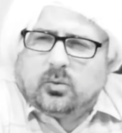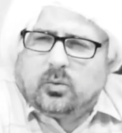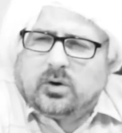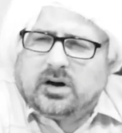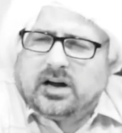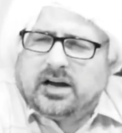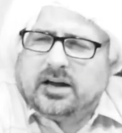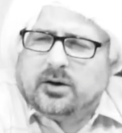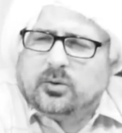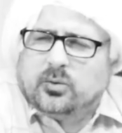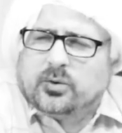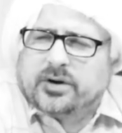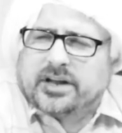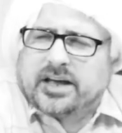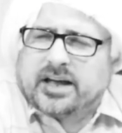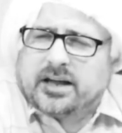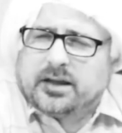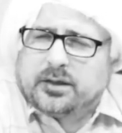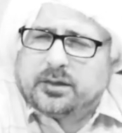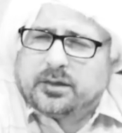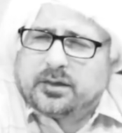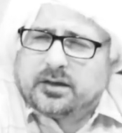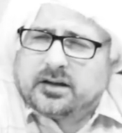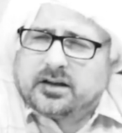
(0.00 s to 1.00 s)
Why would
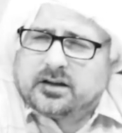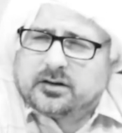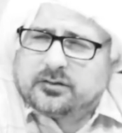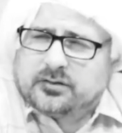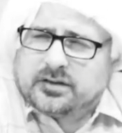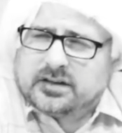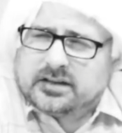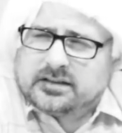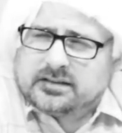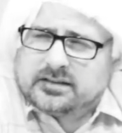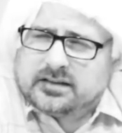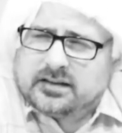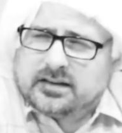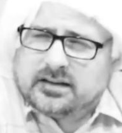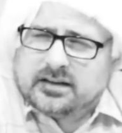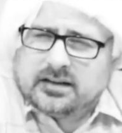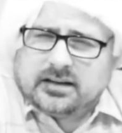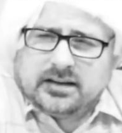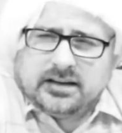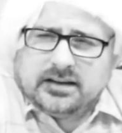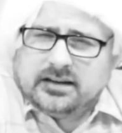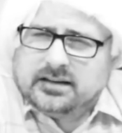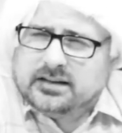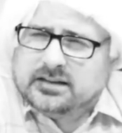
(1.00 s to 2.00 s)
I think of it?
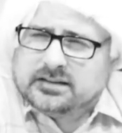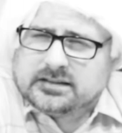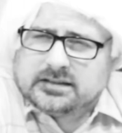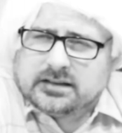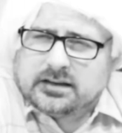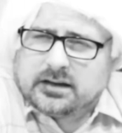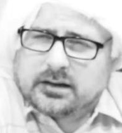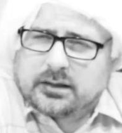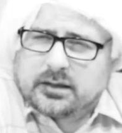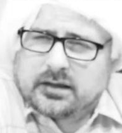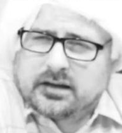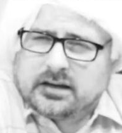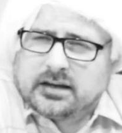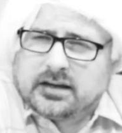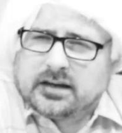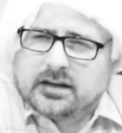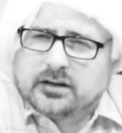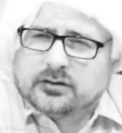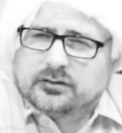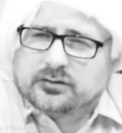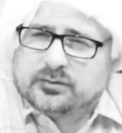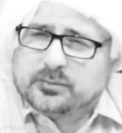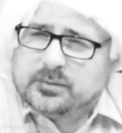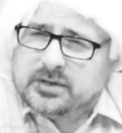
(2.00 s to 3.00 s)
It isn't
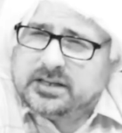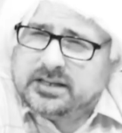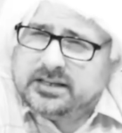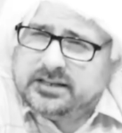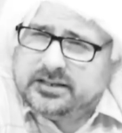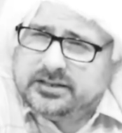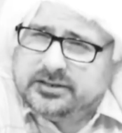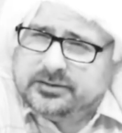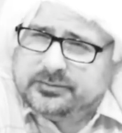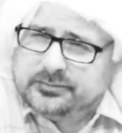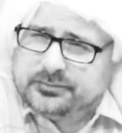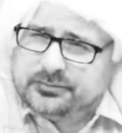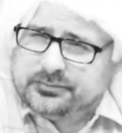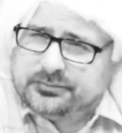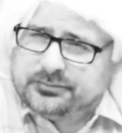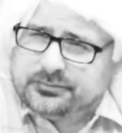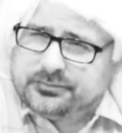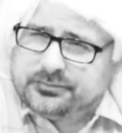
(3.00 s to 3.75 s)
thinking of me.